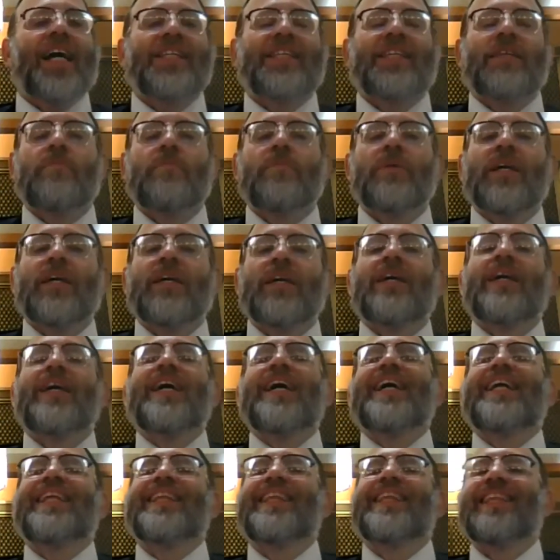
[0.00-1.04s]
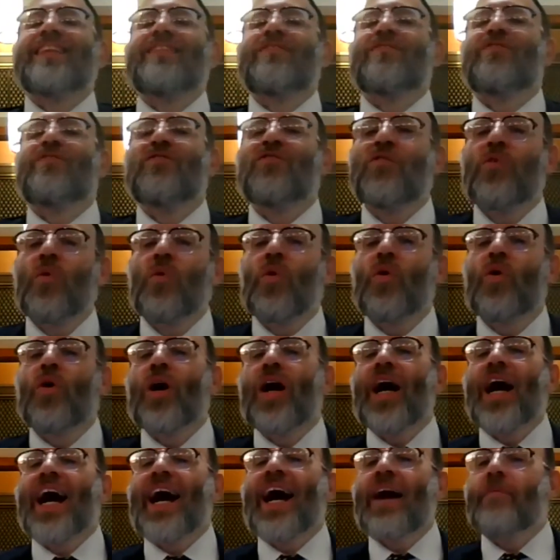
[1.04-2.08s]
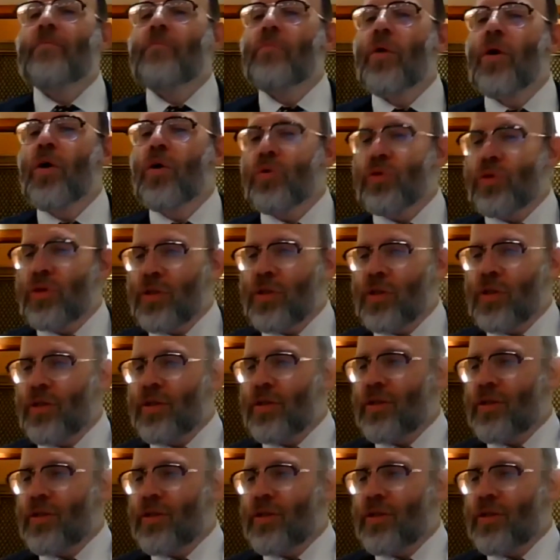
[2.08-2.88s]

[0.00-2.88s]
has to be 4 amot,